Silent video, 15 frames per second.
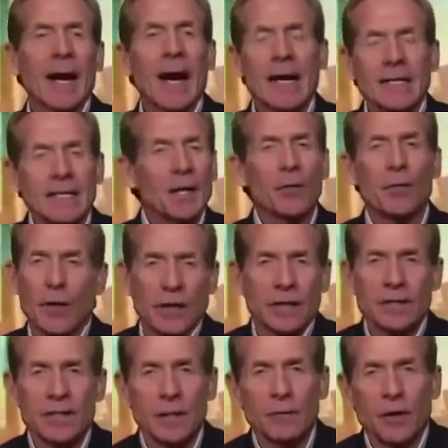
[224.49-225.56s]
And I did
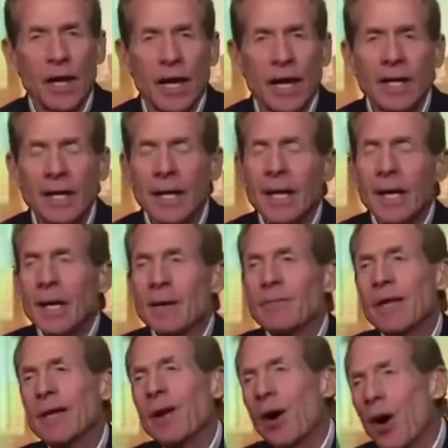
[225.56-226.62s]
think, Stephen A.,
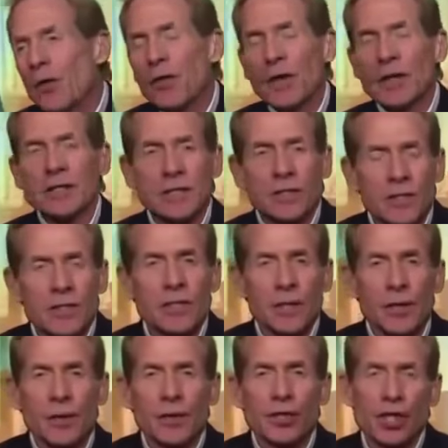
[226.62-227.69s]
that all things
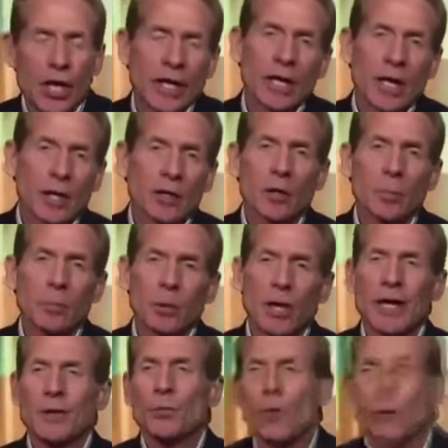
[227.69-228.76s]
considered, Jay Cutler
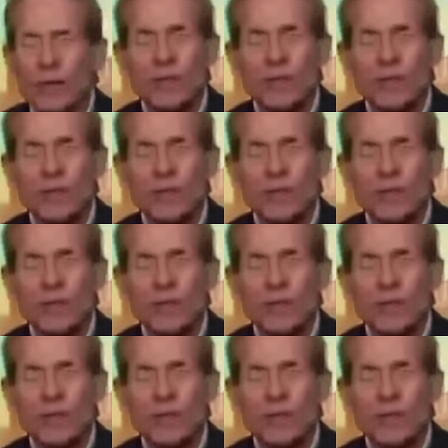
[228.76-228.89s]
played